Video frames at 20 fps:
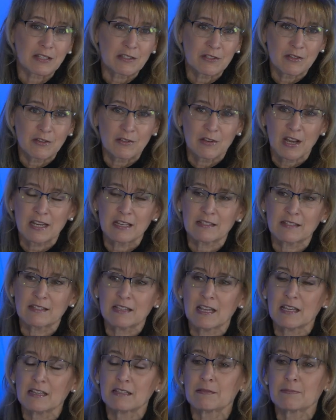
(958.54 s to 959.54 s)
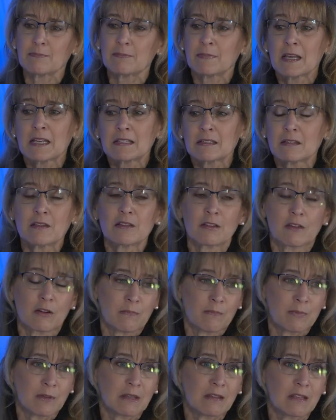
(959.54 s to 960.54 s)
the United States based on their
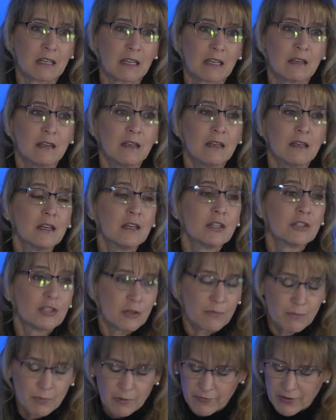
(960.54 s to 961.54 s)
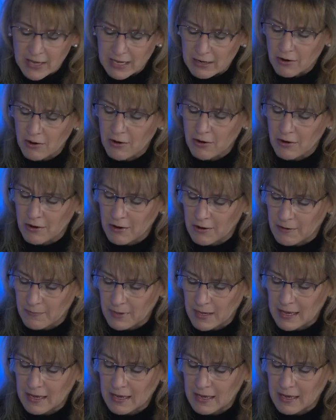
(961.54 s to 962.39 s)
ability to prevent harm.